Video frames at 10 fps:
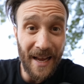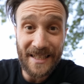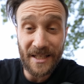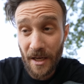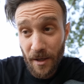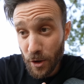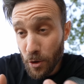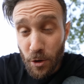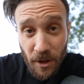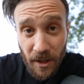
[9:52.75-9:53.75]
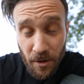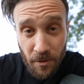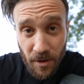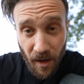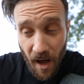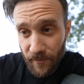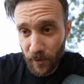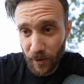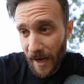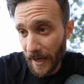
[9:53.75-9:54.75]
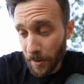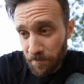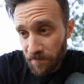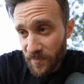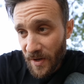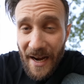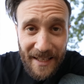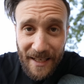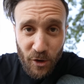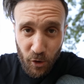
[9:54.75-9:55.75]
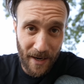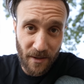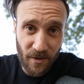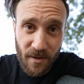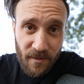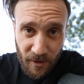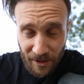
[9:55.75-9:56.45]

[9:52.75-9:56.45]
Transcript: It's usually used a lot for like hiking trails, for